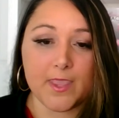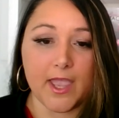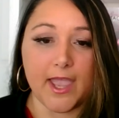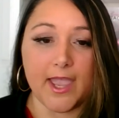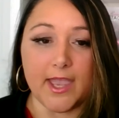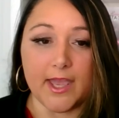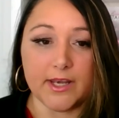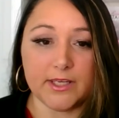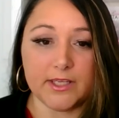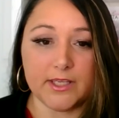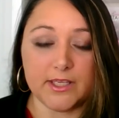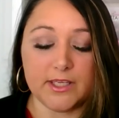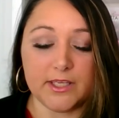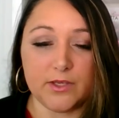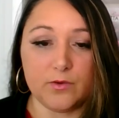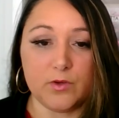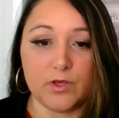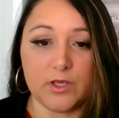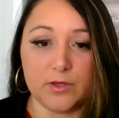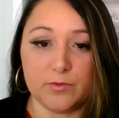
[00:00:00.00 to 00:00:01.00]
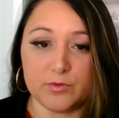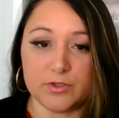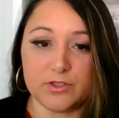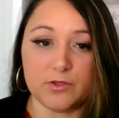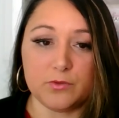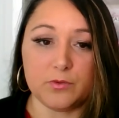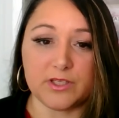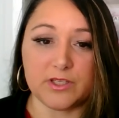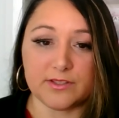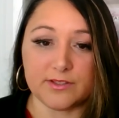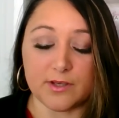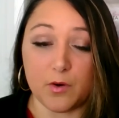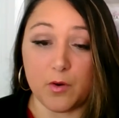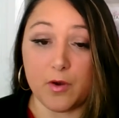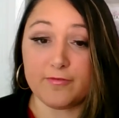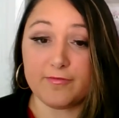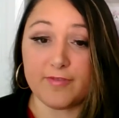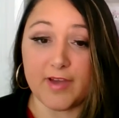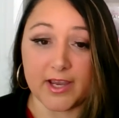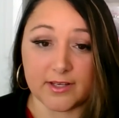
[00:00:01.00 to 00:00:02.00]
And he was doing so
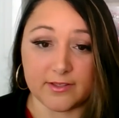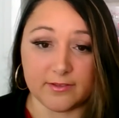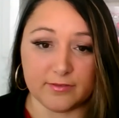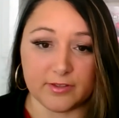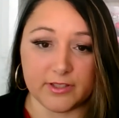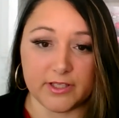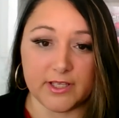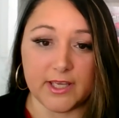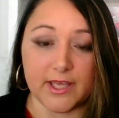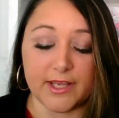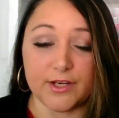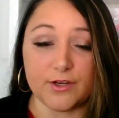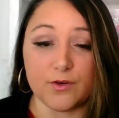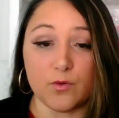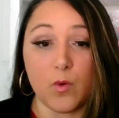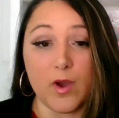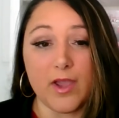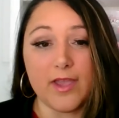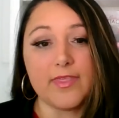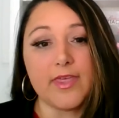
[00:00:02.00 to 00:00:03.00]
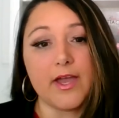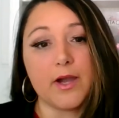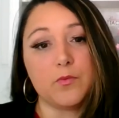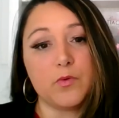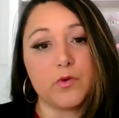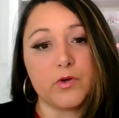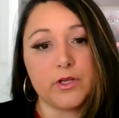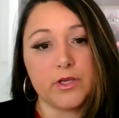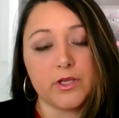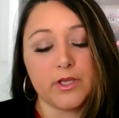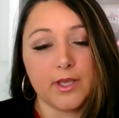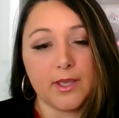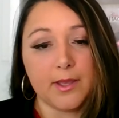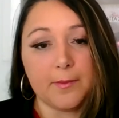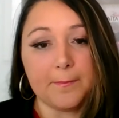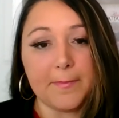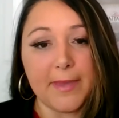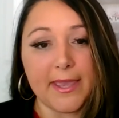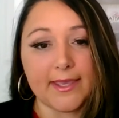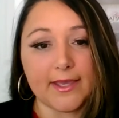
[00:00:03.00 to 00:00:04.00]
effectively and in a way that would
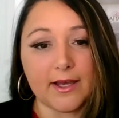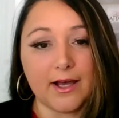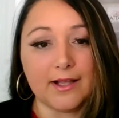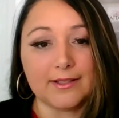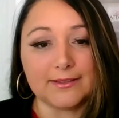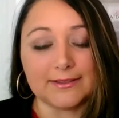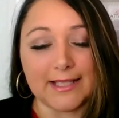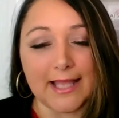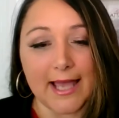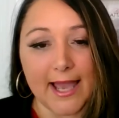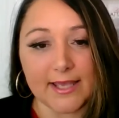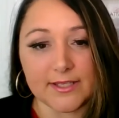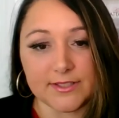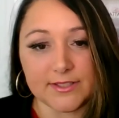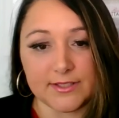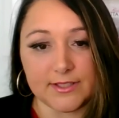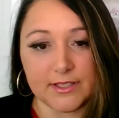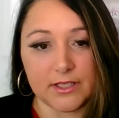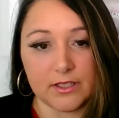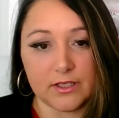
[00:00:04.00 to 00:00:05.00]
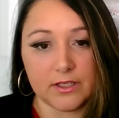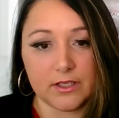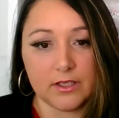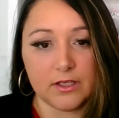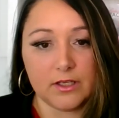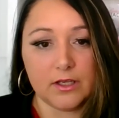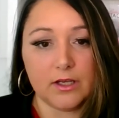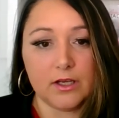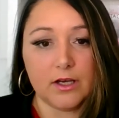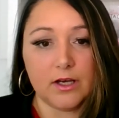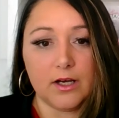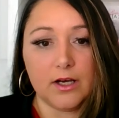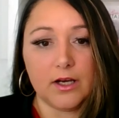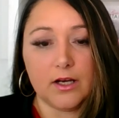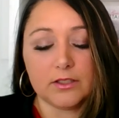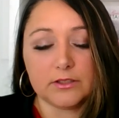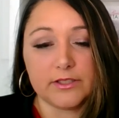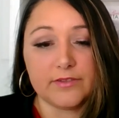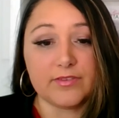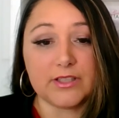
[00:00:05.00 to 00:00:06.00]
make a lasting,
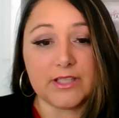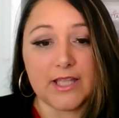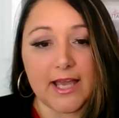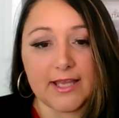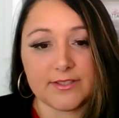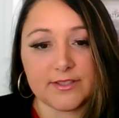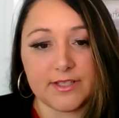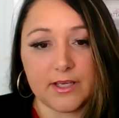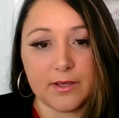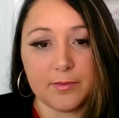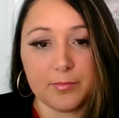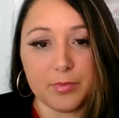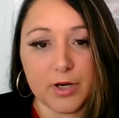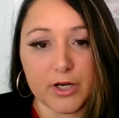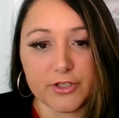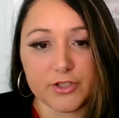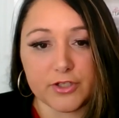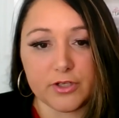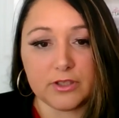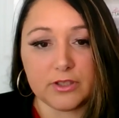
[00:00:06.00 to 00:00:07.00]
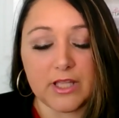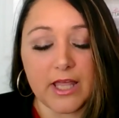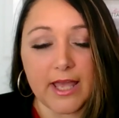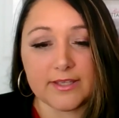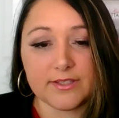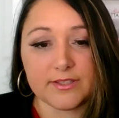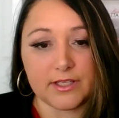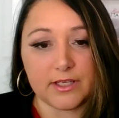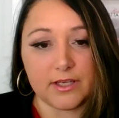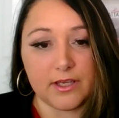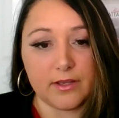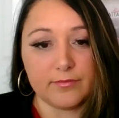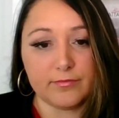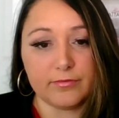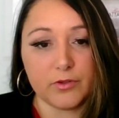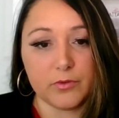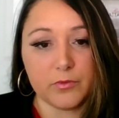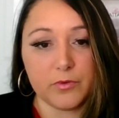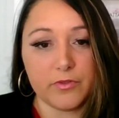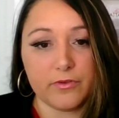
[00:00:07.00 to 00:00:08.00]
leave a lasting impression, a lasting
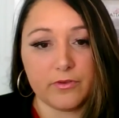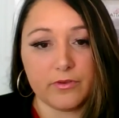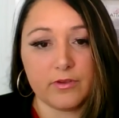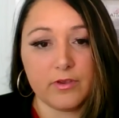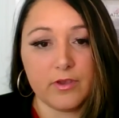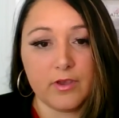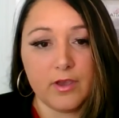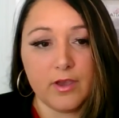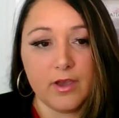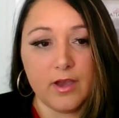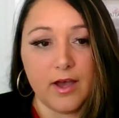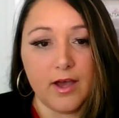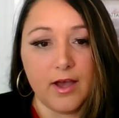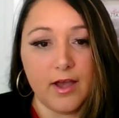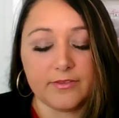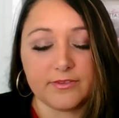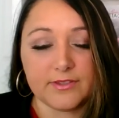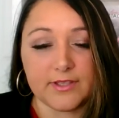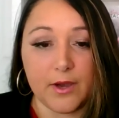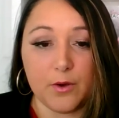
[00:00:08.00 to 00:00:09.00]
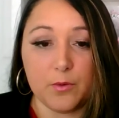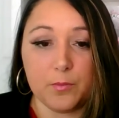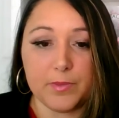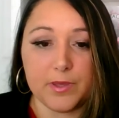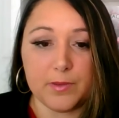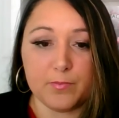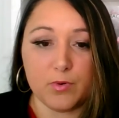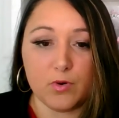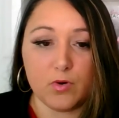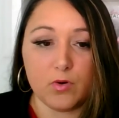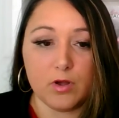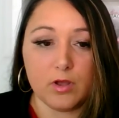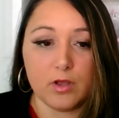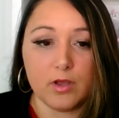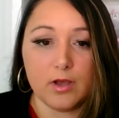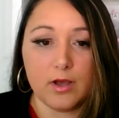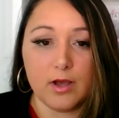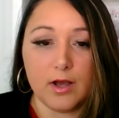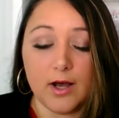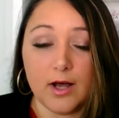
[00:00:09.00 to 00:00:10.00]
influence to help people
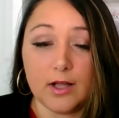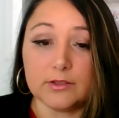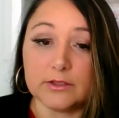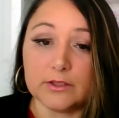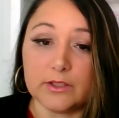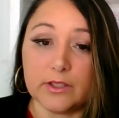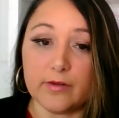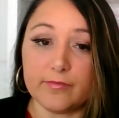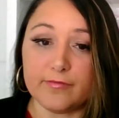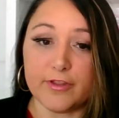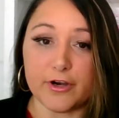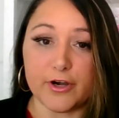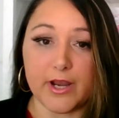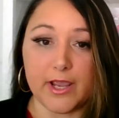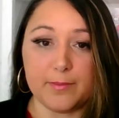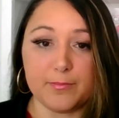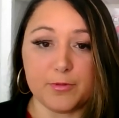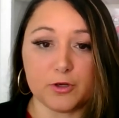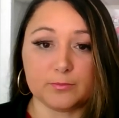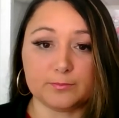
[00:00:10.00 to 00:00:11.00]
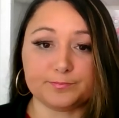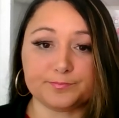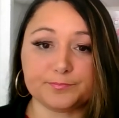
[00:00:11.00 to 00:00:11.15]
love their neighbor.